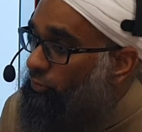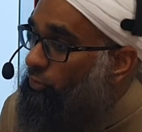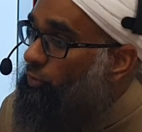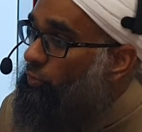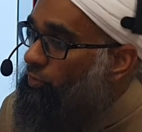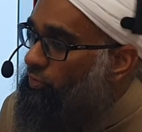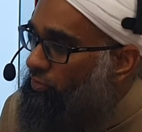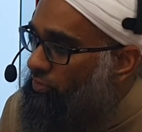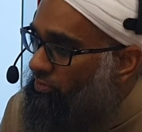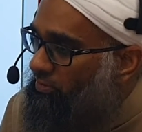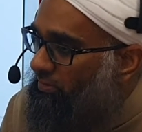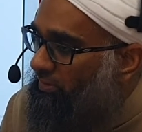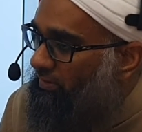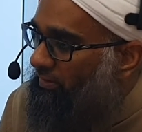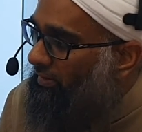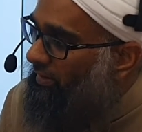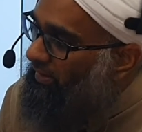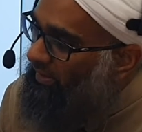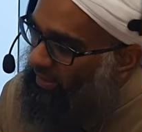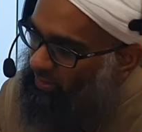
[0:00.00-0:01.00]
juice.
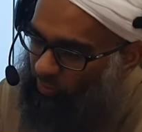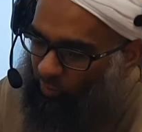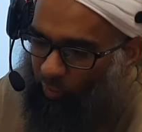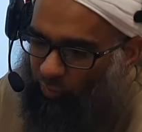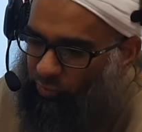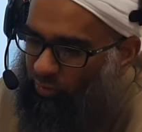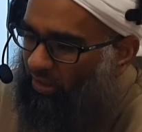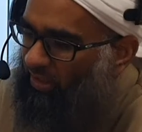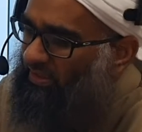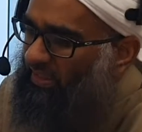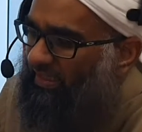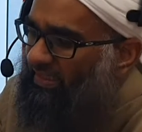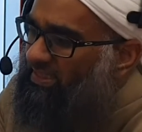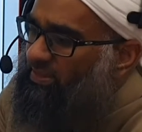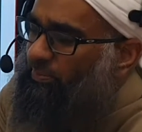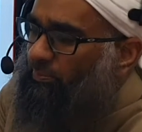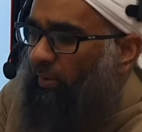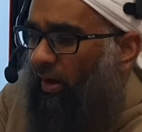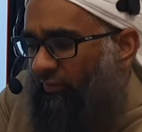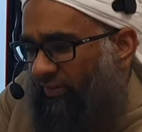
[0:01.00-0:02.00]
It's also clear that
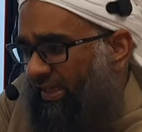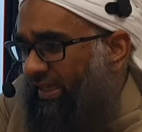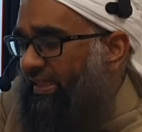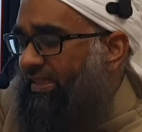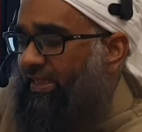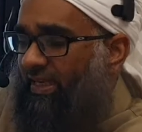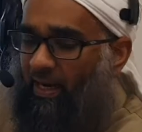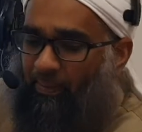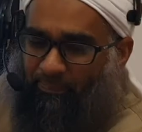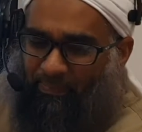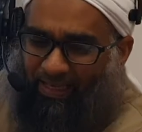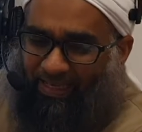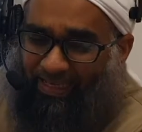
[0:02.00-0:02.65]
this is part of idam.